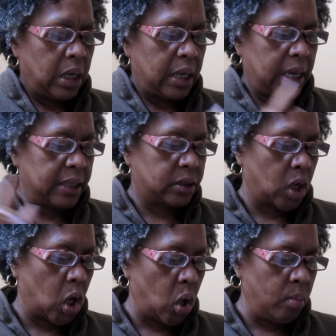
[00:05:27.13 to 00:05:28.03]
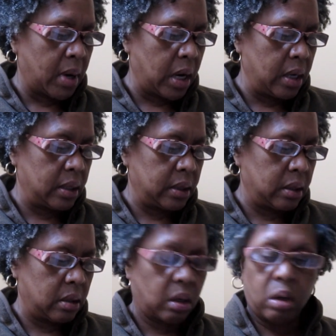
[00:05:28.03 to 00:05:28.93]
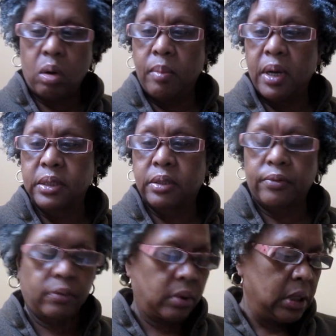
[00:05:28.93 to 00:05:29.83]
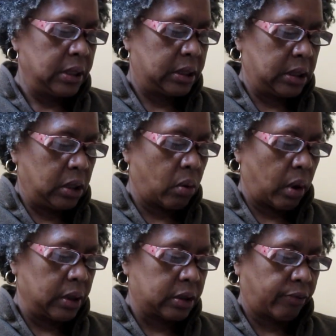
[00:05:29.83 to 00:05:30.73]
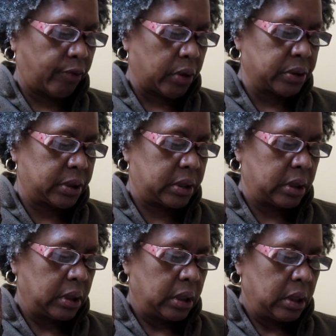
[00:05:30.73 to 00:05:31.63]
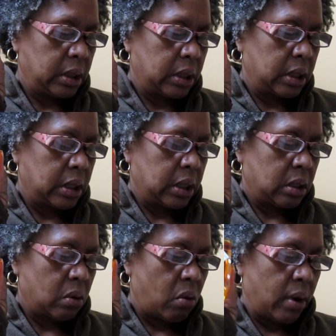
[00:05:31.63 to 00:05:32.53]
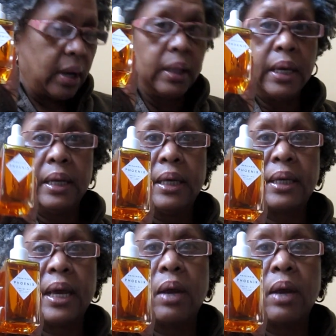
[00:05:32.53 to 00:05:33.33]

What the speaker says: It has jojoba. Jojoba is the seed oil, is the first oil in it.